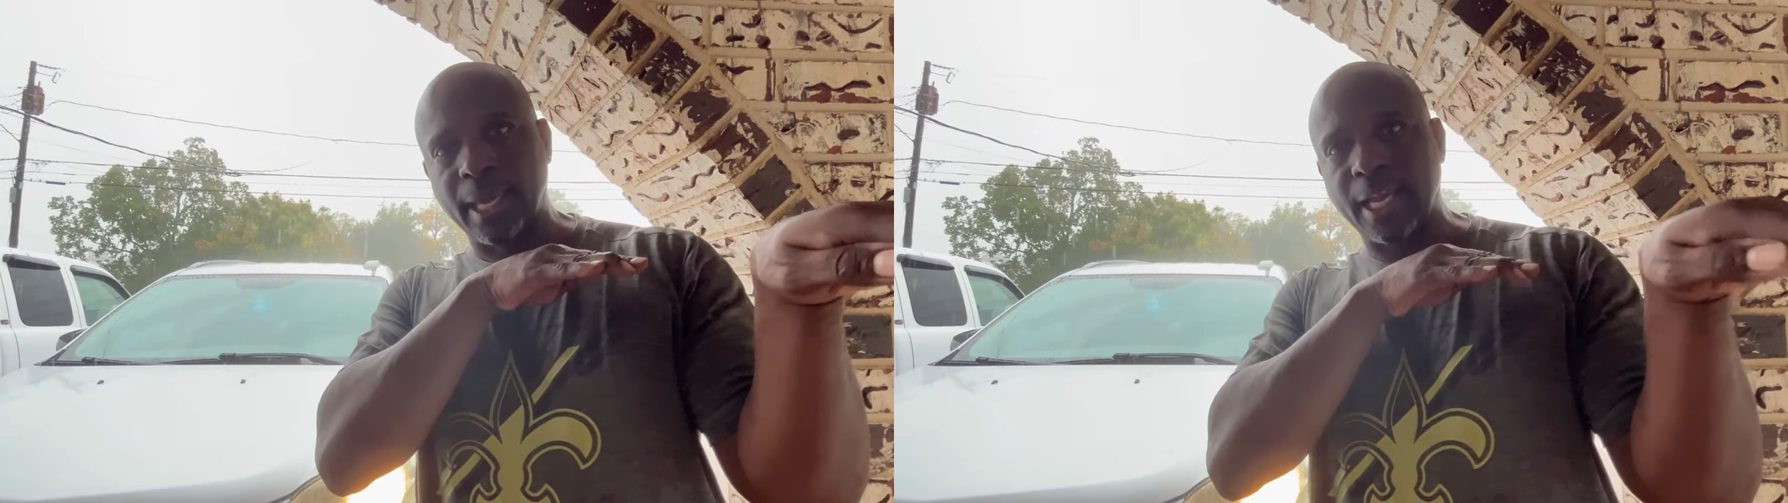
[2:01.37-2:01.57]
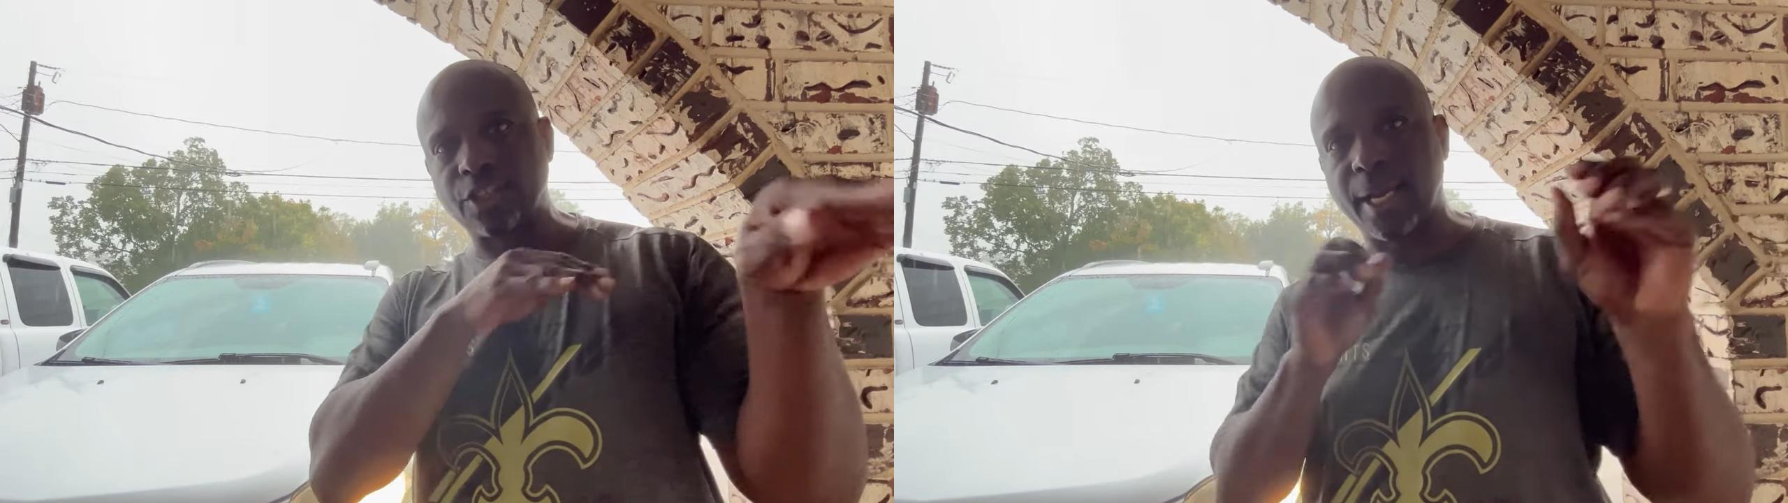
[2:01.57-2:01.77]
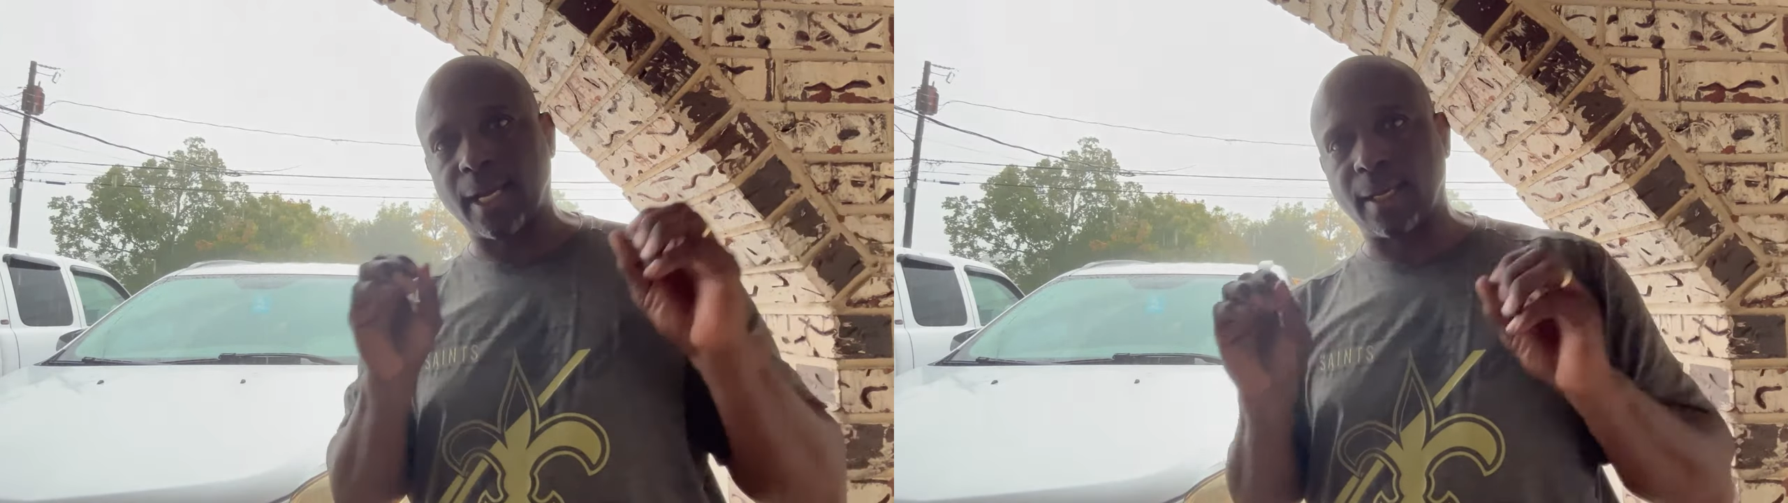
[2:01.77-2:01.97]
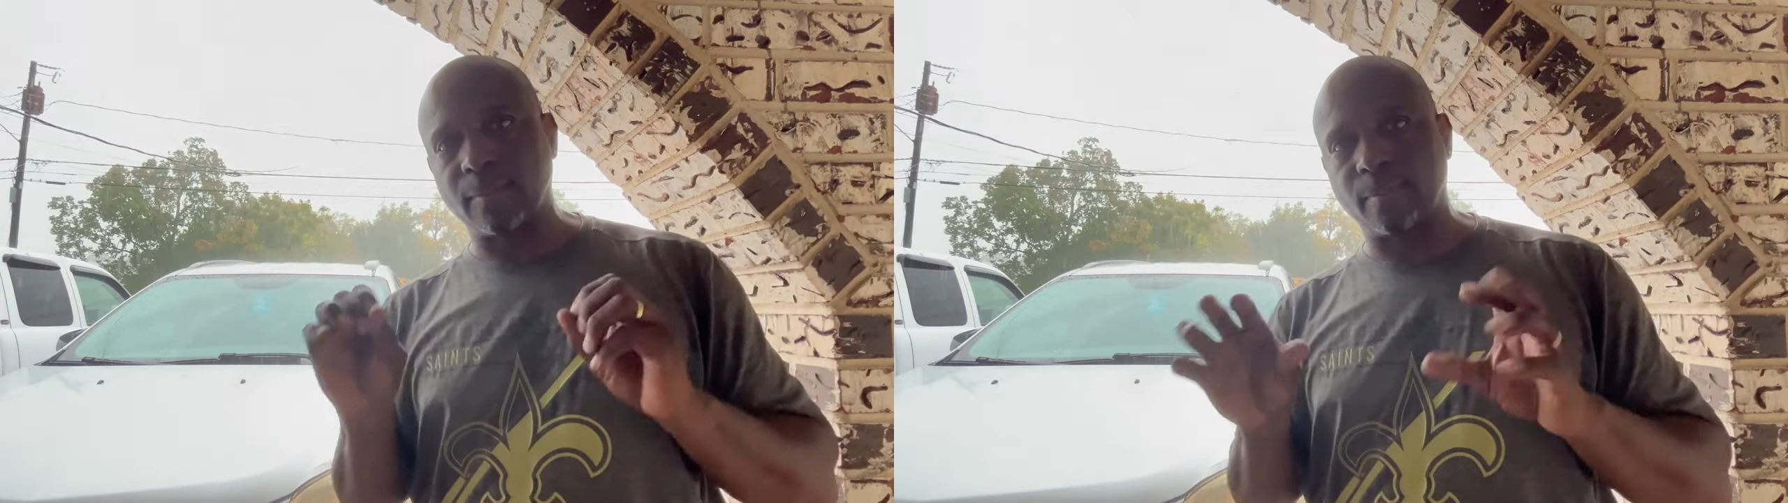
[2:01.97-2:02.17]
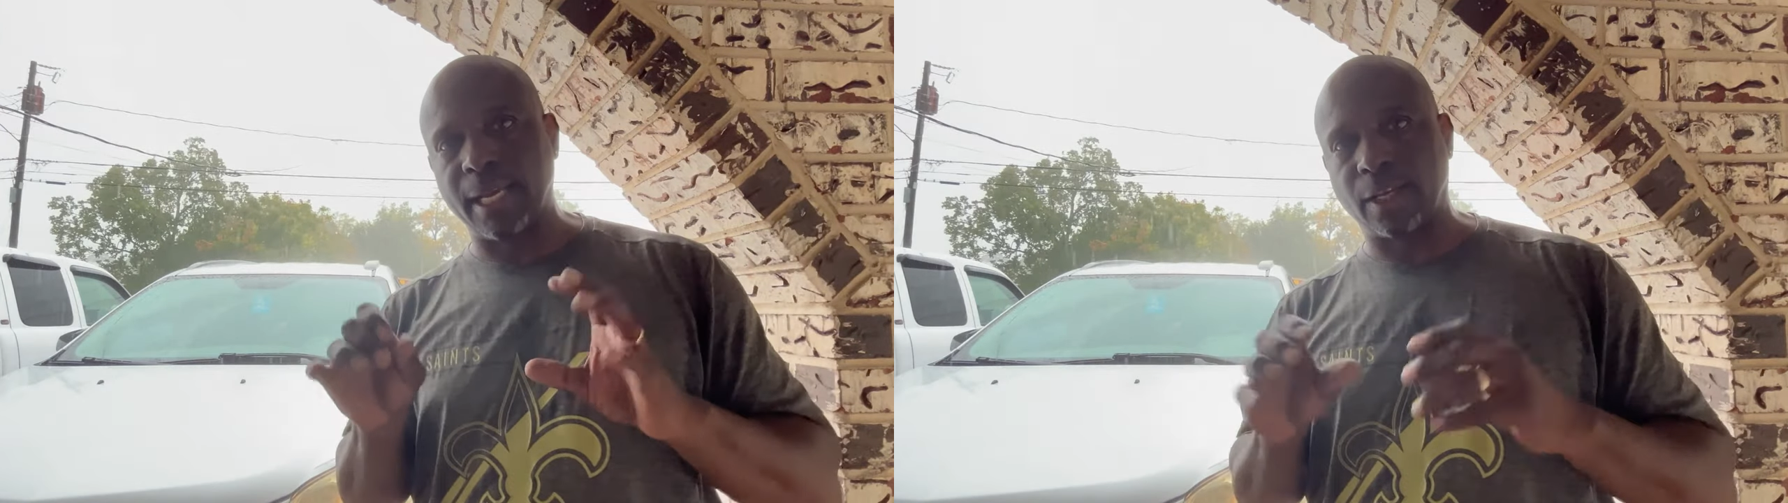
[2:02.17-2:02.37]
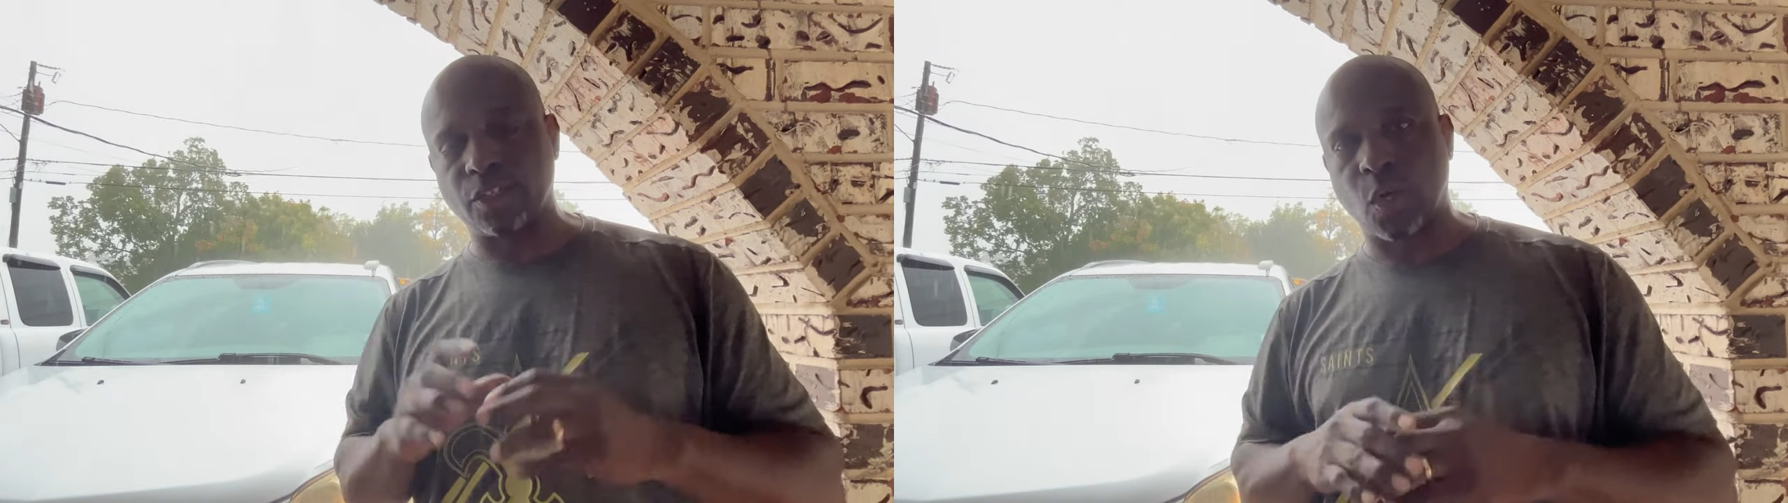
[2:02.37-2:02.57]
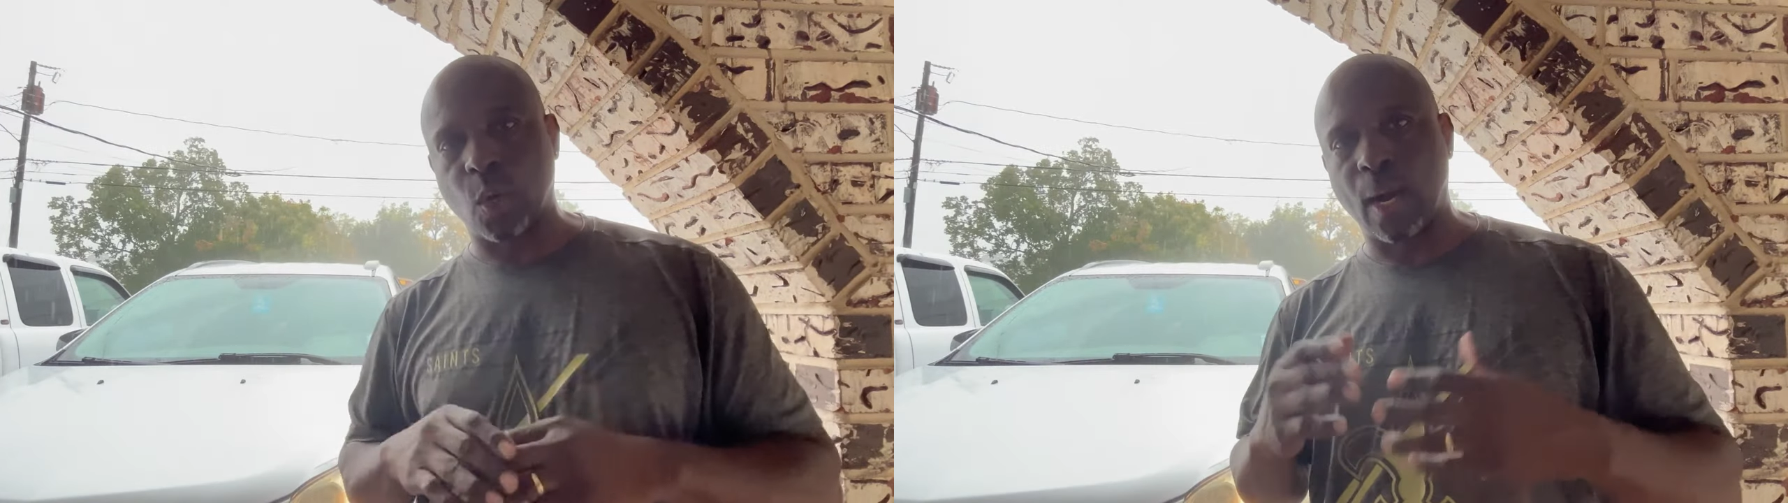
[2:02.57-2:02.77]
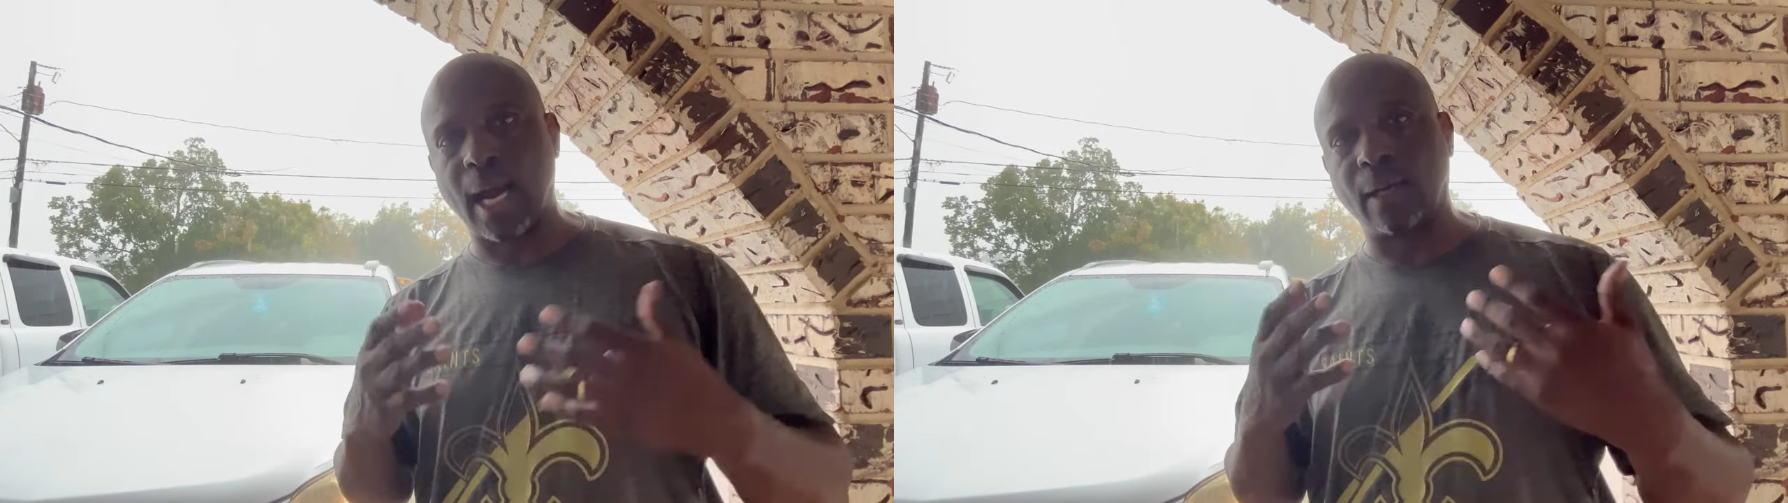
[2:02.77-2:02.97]
And she had her blinkers
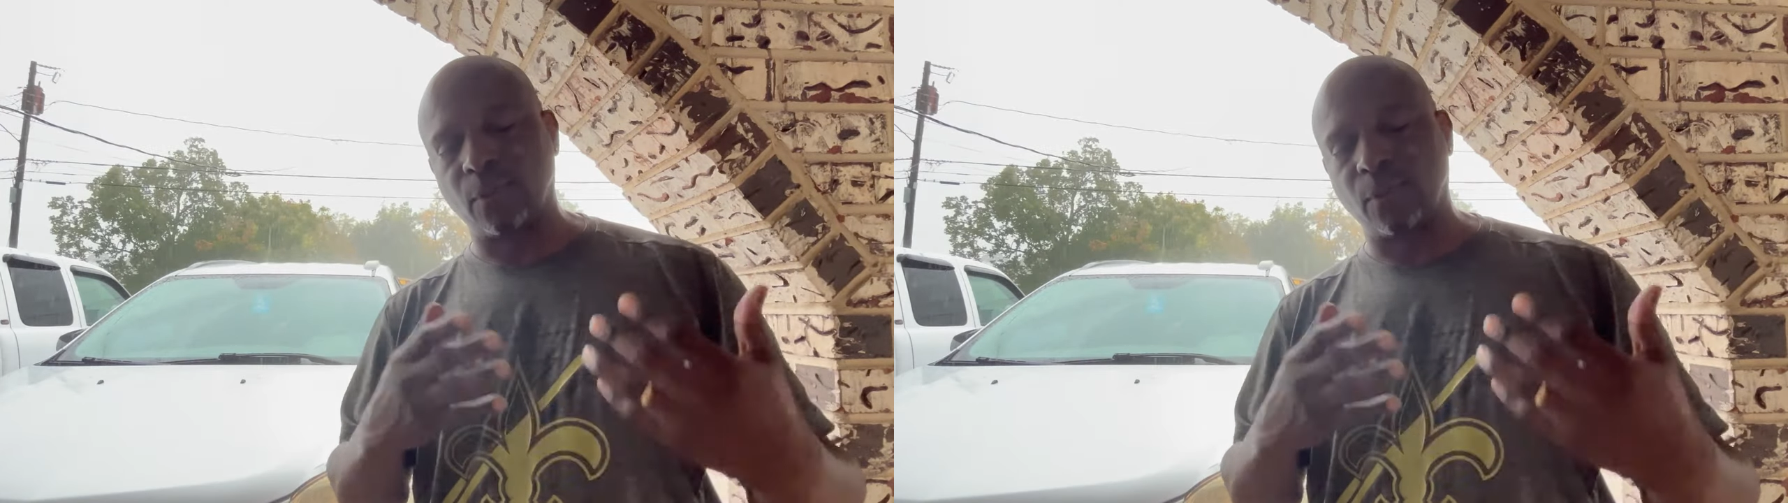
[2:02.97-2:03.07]
on while I